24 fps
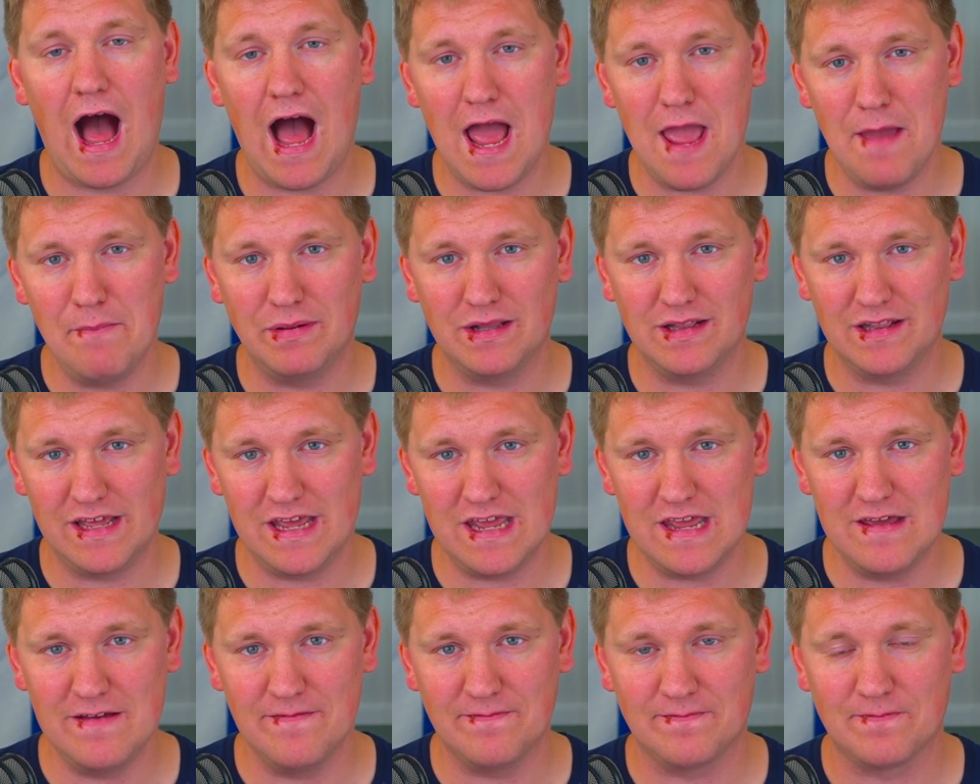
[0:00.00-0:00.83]
I
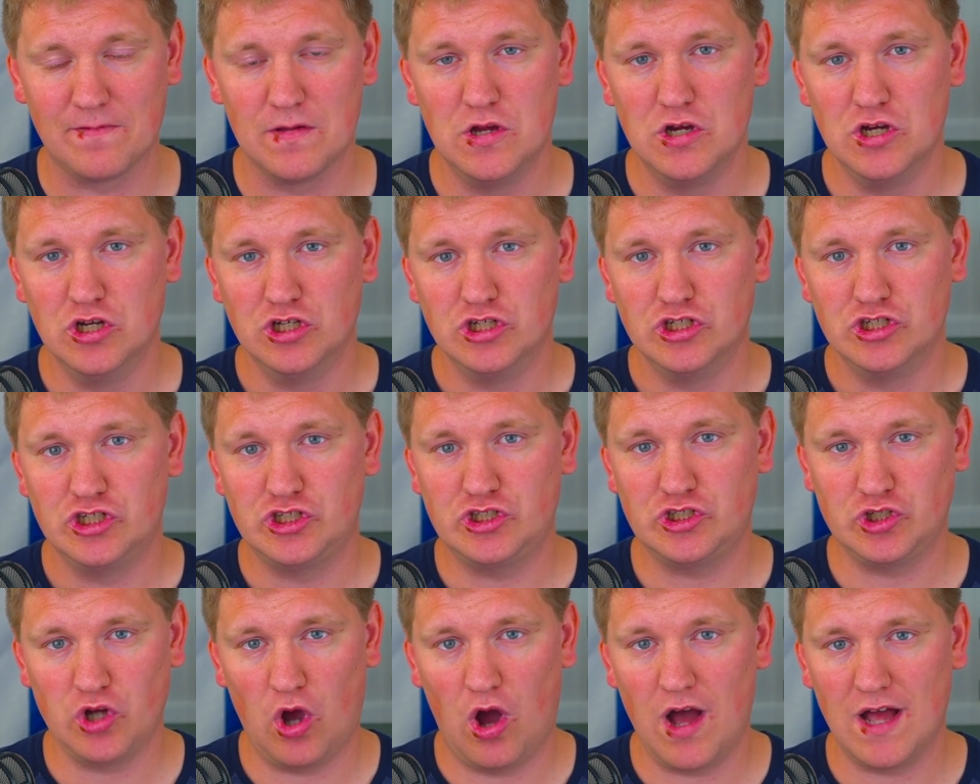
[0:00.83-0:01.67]
believe
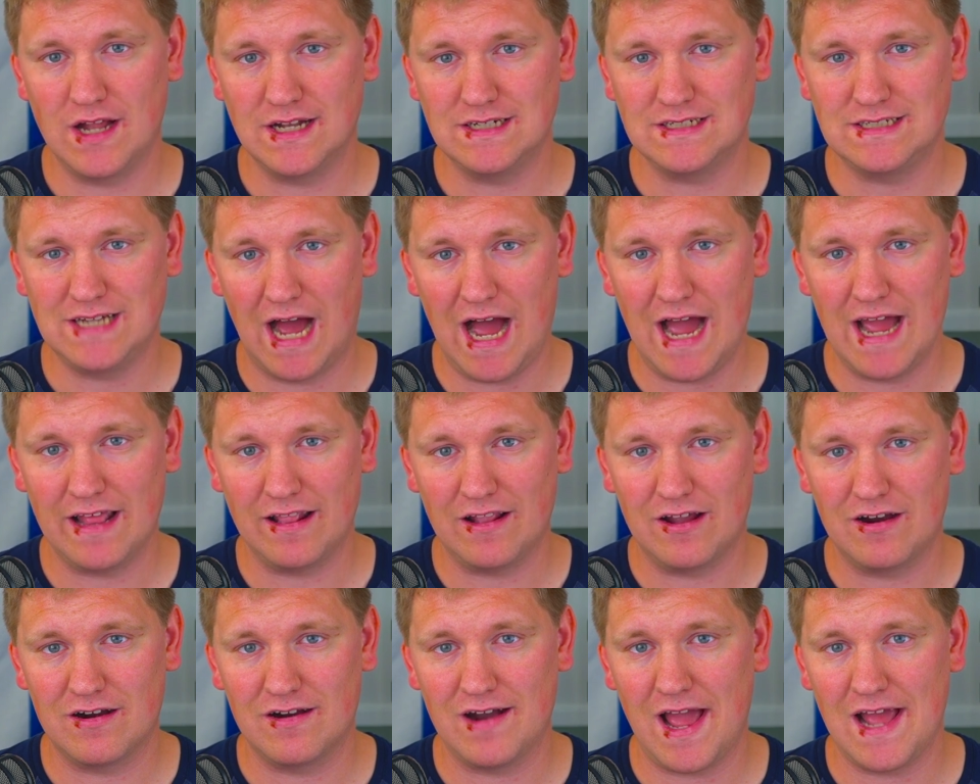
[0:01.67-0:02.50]
Sean
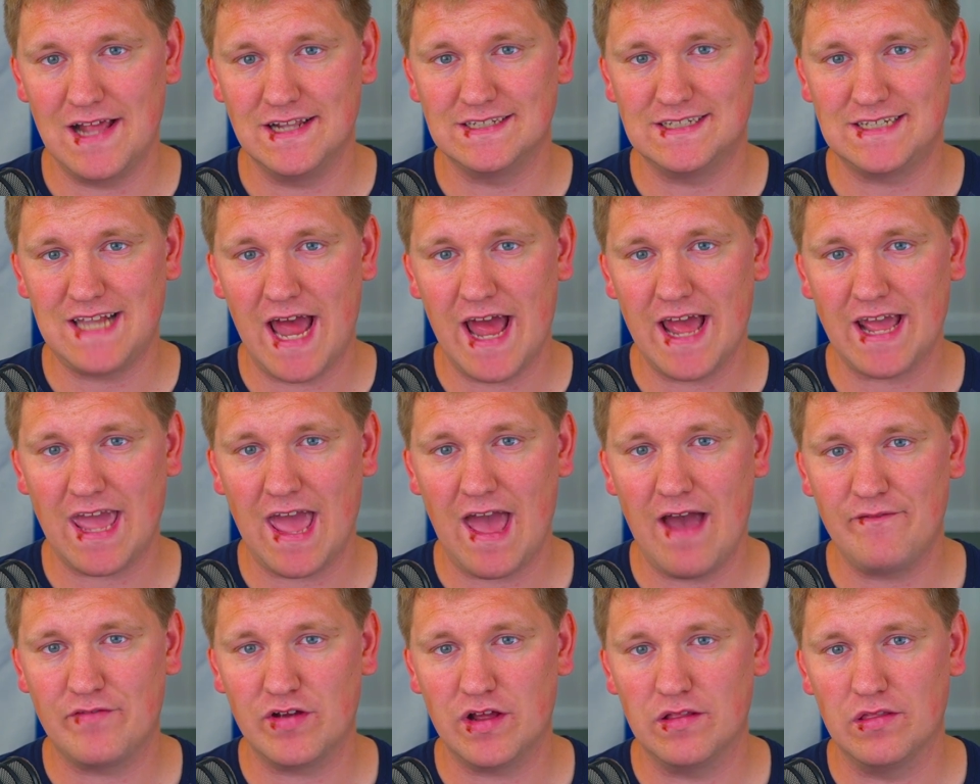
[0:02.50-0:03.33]
Tyler and
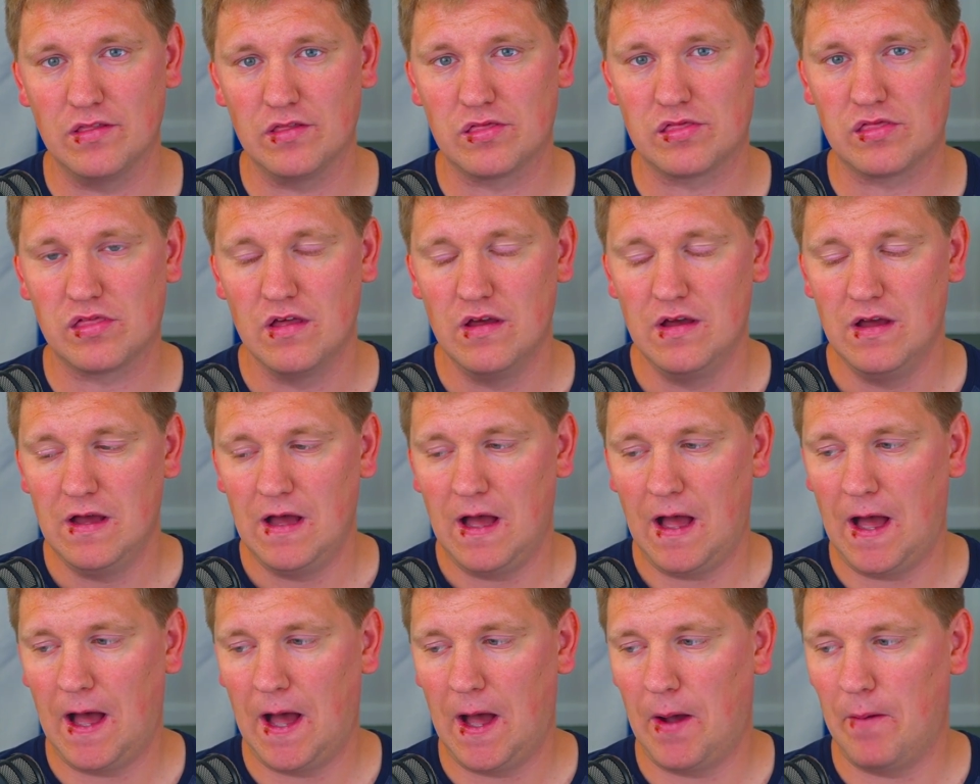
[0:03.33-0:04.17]
Zach Evans
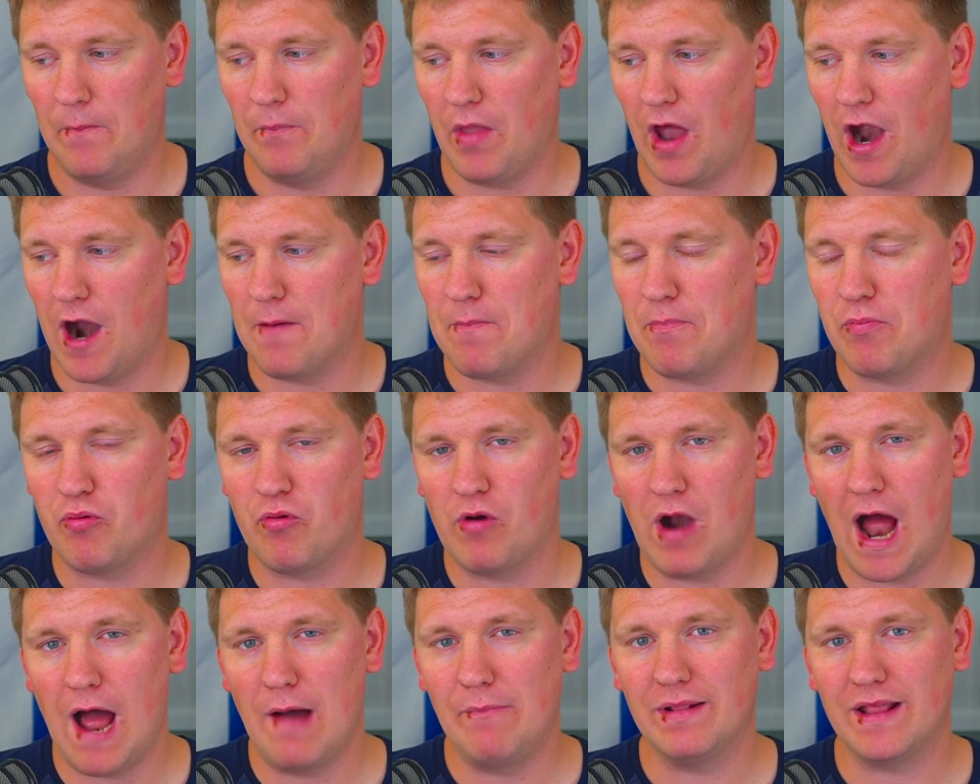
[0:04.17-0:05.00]
um, are
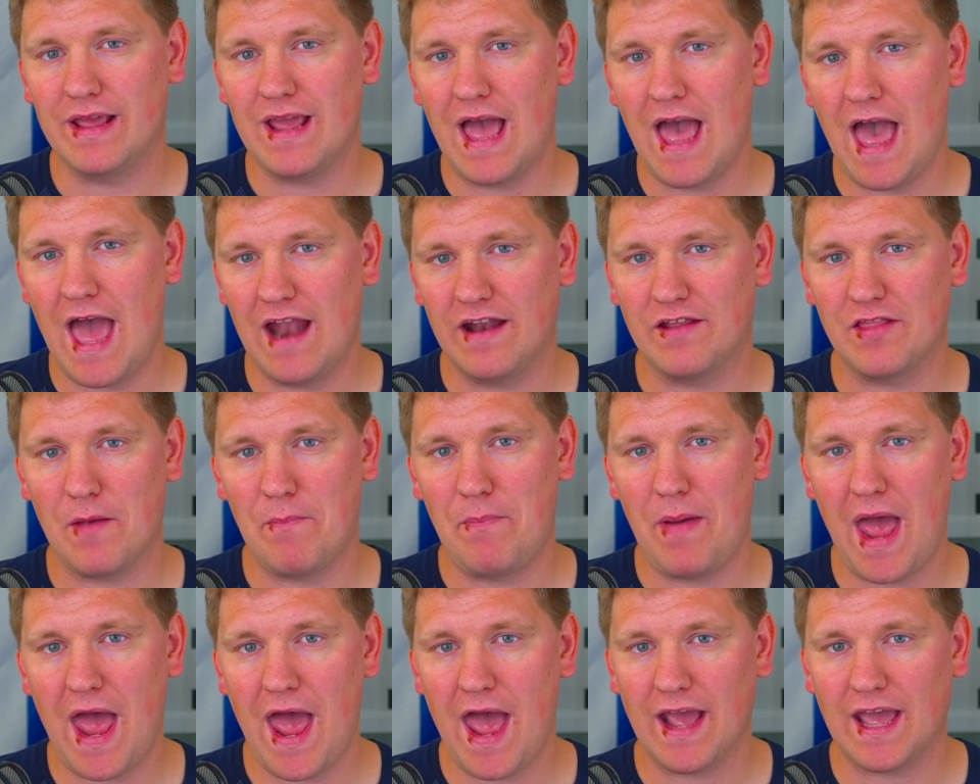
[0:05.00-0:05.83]
probably ahead of
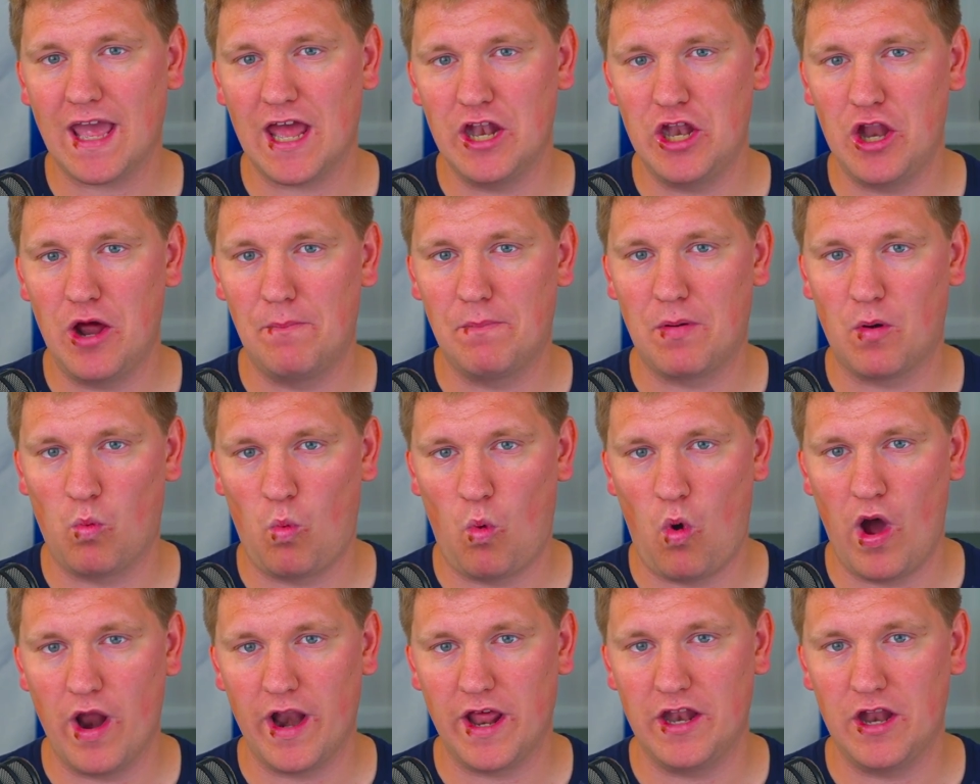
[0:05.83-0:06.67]
the pack at number
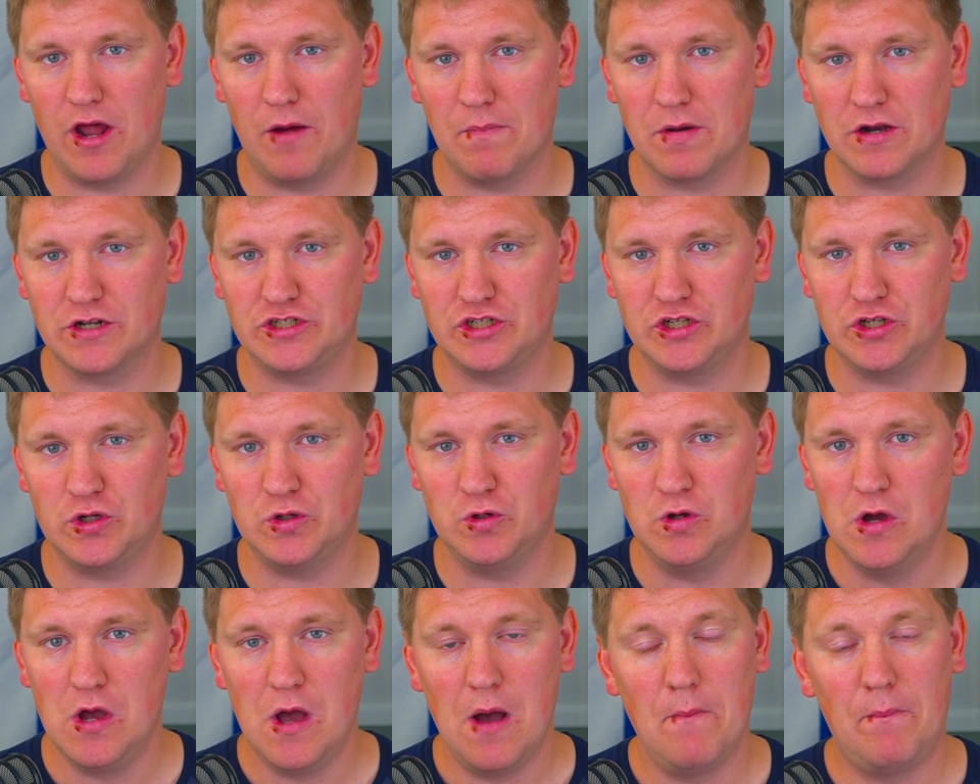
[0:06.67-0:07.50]
one and number
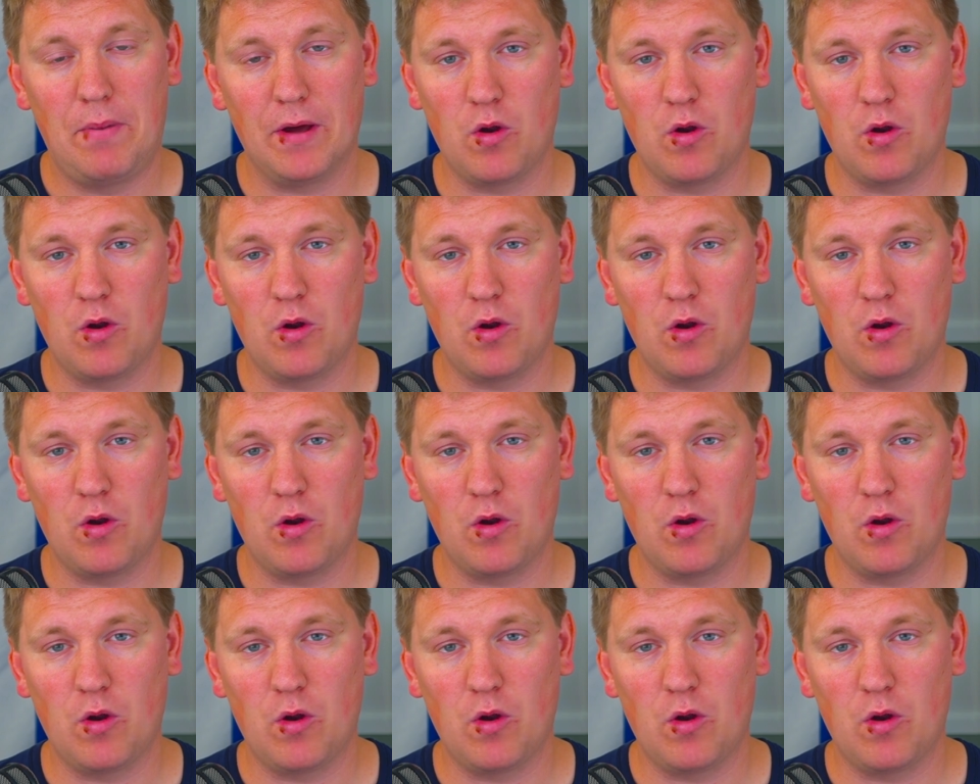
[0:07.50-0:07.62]
two,